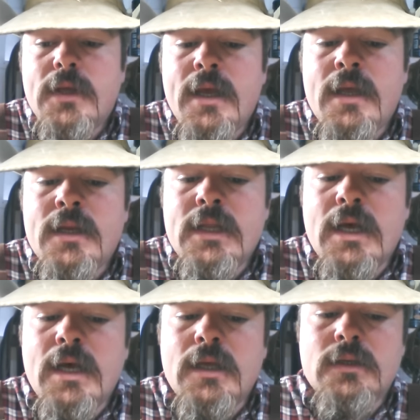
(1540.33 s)
And
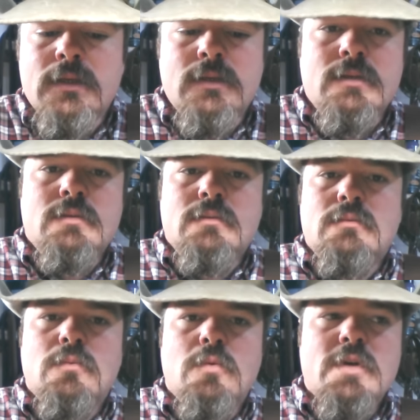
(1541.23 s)

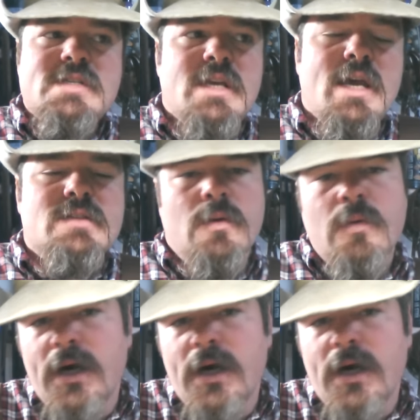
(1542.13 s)
where's he at? So